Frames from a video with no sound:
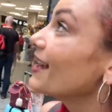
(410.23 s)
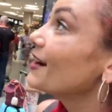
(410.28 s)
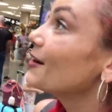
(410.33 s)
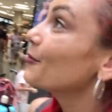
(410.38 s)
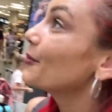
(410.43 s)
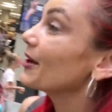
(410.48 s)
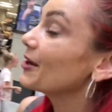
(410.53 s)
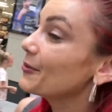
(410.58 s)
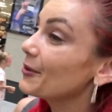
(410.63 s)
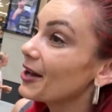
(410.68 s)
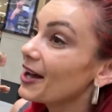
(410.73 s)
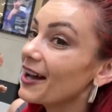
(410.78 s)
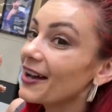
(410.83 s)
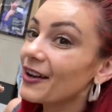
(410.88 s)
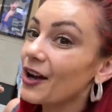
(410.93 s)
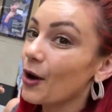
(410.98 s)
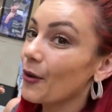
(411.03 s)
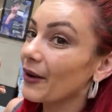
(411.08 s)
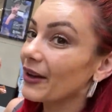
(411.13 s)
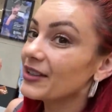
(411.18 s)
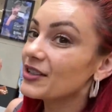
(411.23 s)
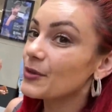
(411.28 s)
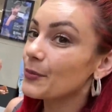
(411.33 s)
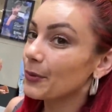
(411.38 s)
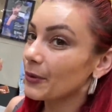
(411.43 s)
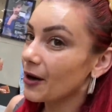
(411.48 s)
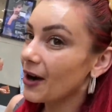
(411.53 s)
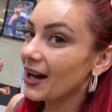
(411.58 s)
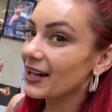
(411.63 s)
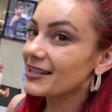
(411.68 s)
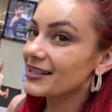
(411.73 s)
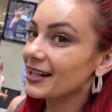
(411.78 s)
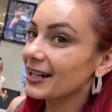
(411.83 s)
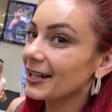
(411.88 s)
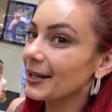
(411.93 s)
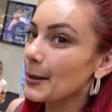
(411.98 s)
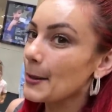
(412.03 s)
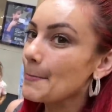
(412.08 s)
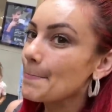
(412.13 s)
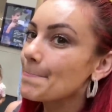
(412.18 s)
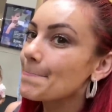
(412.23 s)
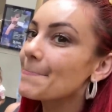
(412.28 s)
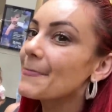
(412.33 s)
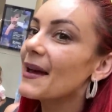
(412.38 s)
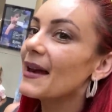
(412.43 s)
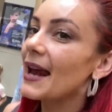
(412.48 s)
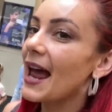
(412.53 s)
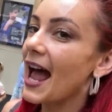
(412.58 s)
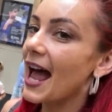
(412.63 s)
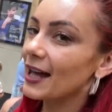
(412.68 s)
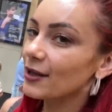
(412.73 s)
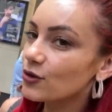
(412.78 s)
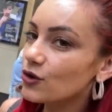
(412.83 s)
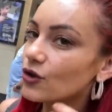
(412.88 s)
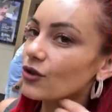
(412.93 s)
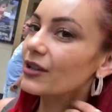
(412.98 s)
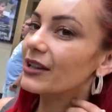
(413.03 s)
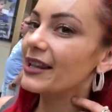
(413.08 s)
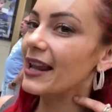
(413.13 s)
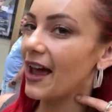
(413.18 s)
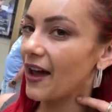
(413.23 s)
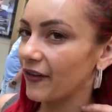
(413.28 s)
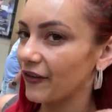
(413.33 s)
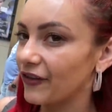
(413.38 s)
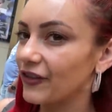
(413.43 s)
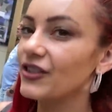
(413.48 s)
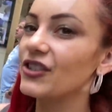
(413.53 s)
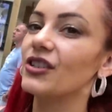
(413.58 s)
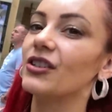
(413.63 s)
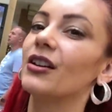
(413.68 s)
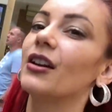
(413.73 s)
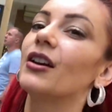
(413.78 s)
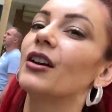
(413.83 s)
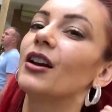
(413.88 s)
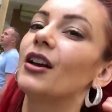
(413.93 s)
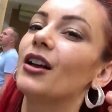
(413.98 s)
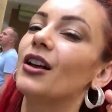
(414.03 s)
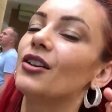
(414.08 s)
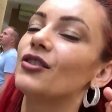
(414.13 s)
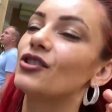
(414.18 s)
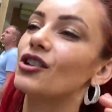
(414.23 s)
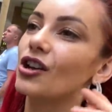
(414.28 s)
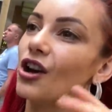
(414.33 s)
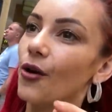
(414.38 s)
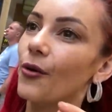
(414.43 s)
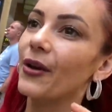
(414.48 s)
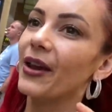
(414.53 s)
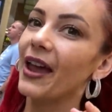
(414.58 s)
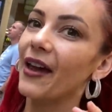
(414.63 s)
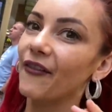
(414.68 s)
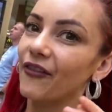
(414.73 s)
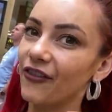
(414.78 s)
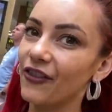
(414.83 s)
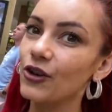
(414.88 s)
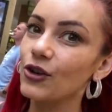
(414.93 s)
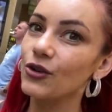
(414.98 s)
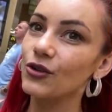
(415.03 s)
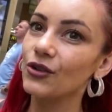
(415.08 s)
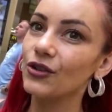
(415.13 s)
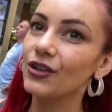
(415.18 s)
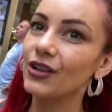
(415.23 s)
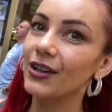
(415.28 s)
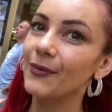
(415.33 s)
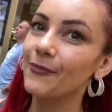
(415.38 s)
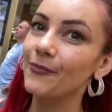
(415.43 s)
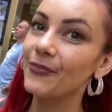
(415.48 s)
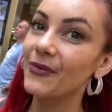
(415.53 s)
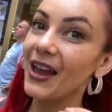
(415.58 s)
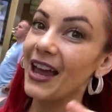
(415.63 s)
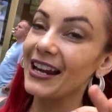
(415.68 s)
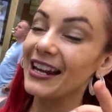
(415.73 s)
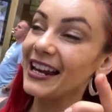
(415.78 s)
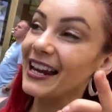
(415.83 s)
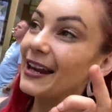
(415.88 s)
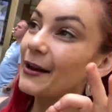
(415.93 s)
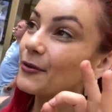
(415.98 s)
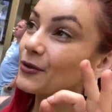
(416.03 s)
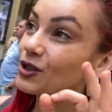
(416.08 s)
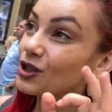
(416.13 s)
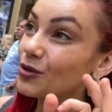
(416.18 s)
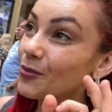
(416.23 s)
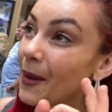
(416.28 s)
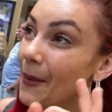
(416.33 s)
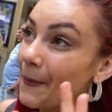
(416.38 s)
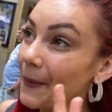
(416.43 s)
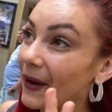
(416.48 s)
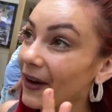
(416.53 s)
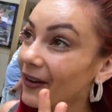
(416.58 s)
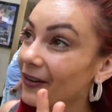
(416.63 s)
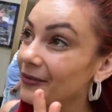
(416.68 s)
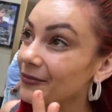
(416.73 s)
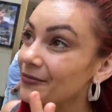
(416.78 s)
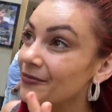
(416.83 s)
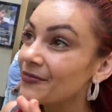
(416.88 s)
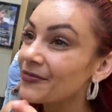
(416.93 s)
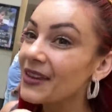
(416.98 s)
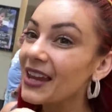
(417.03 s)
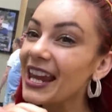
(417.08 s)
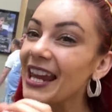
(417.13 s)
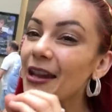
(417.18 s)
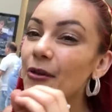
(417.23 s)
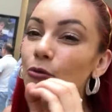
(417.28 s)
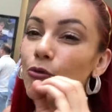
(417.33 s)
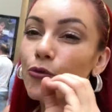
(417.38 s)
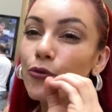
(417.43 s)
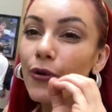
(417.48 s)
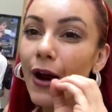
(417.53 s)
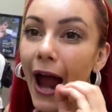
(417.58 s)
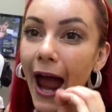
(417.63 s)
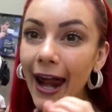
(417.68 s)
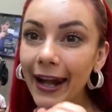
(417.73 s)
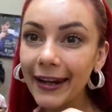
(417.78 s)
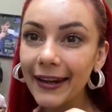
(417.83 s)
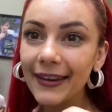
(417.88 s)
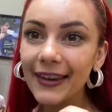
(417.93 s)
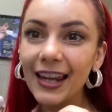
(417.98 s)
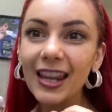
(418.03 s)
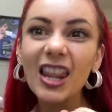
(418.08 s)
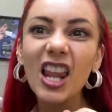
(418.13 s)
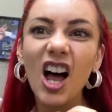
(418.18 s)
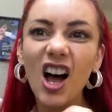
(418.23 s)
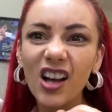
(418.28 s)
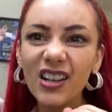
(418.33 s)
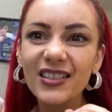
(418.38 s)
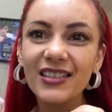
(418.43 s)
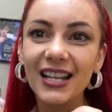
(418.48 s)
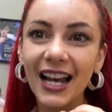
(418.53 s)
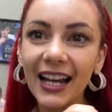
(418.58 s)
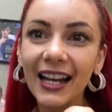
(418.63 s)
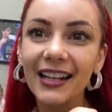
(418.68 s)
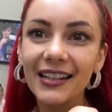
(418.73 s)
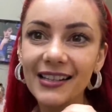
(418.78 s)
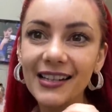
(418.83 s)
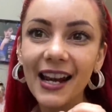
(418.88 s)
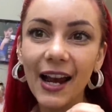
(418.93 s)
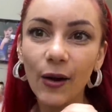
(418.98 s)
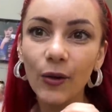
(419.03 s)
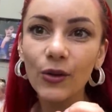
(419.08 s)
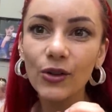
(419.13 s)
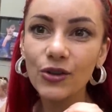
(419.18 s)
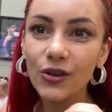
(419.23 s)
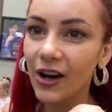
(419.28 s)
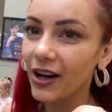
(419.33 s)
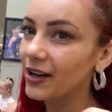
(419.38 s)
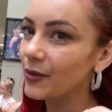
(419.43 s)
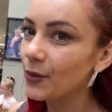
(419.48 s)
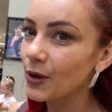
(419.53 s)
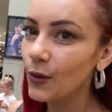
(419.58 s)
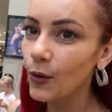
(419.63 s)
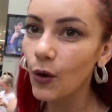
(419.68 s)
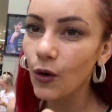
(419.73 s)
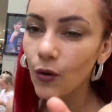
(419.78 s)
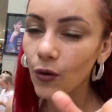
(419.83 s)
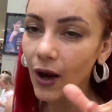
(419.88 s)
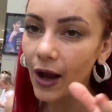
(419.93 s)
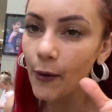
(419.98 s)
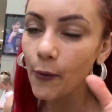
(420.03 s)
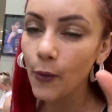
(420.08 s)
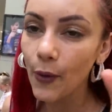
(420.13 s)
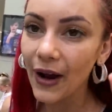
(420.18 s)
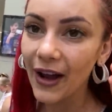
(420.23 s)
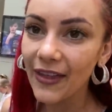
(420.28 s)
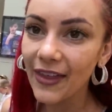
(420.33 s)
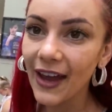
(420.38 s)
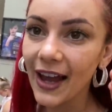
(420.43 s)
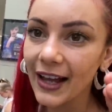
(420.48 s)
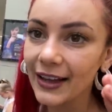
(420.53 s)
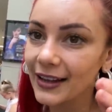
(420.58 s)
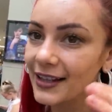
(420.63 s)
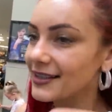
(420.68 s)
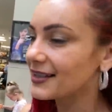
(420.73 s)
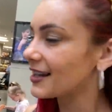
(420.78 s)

we were going to Brighton and Andrew left to go and get food and he do you remember yeah he ran the last second to get on the train and we were all like where the hell is